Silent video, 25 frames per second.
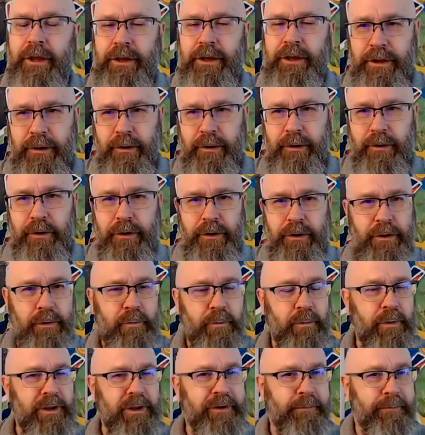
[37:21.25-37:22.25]

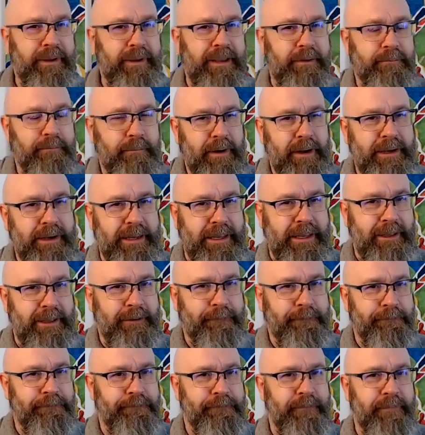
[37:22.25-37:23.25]
You want to make money.
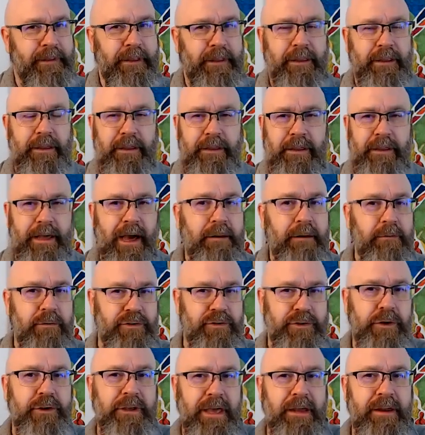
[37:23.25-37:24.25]
God will
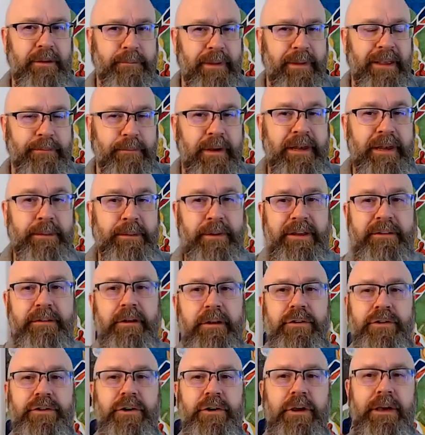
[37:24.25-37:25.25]
show you how to make money, but he's
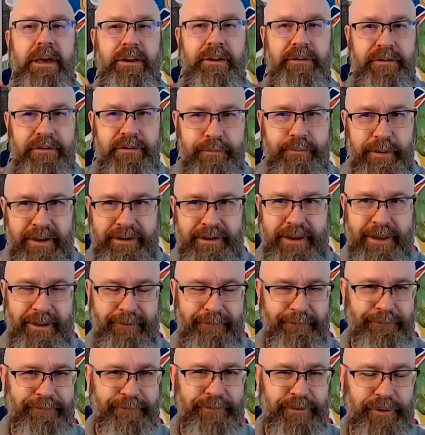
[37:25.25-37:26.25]
going to show you how to spend it
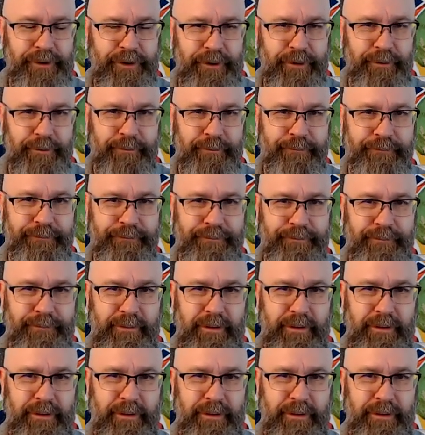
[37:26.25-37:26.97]
too.